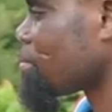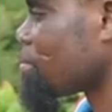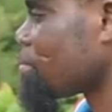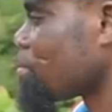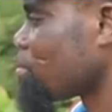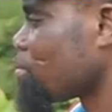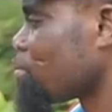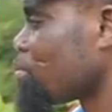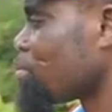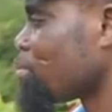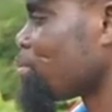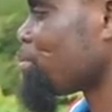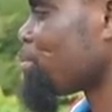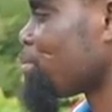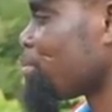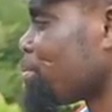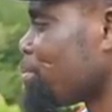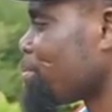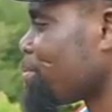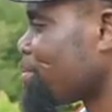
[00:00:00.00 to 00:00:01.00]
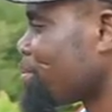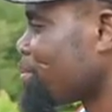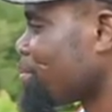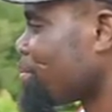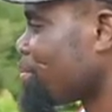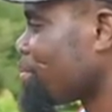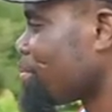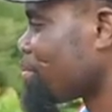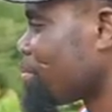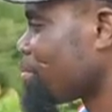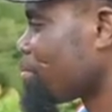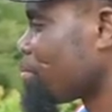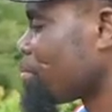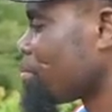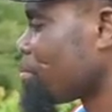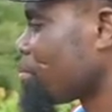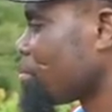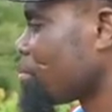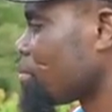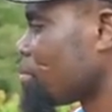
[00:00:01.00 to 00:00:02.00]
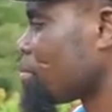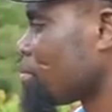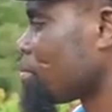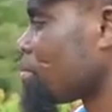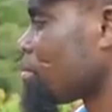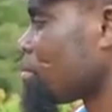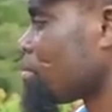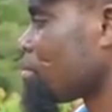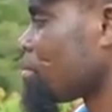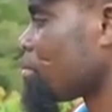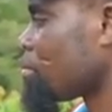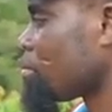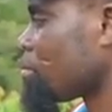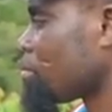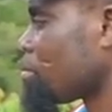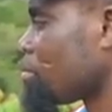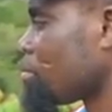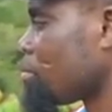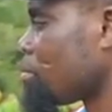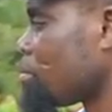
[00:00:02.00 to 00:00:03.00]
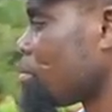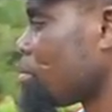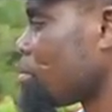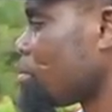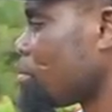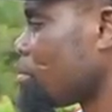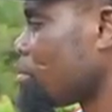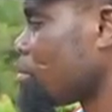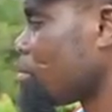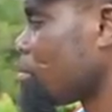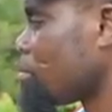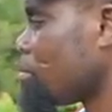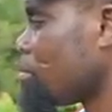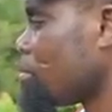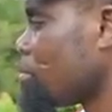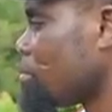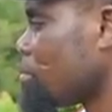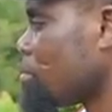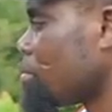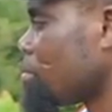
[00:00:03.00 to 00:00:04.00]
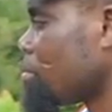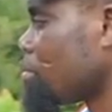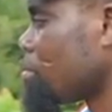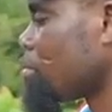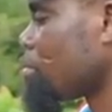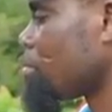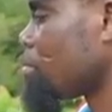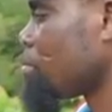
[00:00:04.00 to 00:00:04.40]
(not speaking)